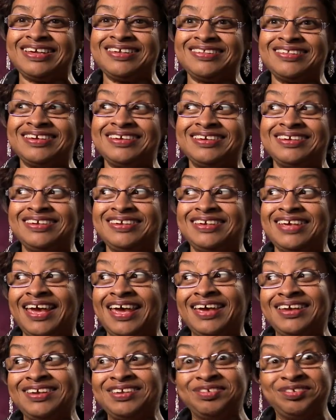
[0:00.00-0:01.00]
They said,
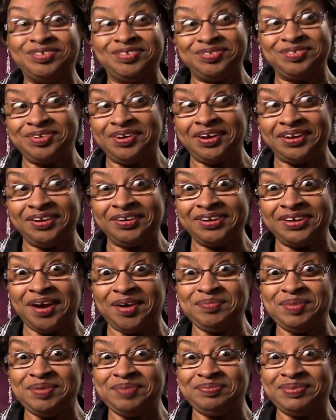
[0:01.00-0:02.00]
hey, do, do y'all know y'all
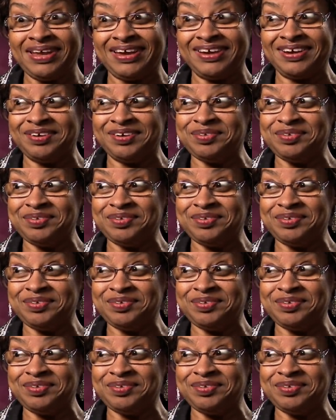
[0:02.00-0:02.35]
being played